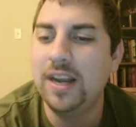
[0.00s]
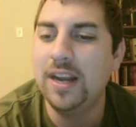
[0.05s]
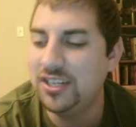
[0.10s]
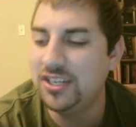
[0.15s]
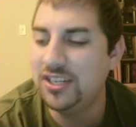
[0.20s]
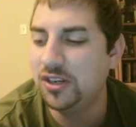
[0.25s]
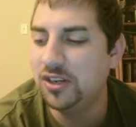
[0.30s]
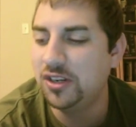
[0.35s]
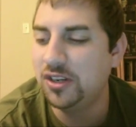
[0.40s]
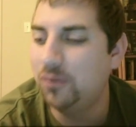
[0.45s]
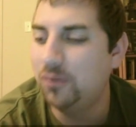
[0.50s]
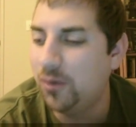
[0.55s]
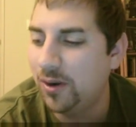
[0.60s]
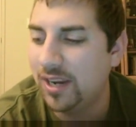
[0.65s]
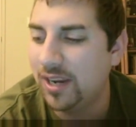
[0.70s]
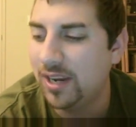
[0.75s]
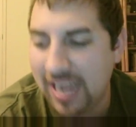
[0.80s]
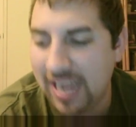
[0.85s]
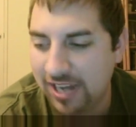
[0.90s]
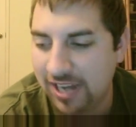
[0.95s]
he should have worn a
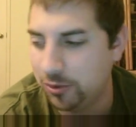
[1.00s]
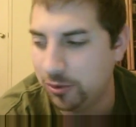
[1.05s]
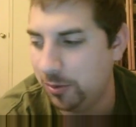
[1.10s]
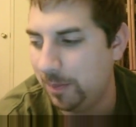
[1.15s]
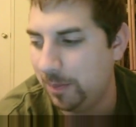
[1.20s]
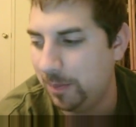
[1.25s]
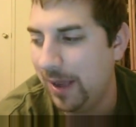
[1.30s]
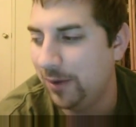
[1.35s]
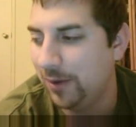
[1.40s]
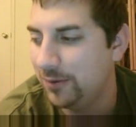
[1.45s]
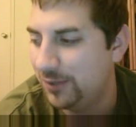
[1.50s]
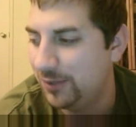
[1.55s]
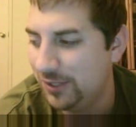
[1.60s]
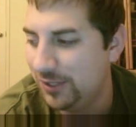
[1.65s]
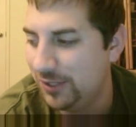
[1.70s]
casual pouch.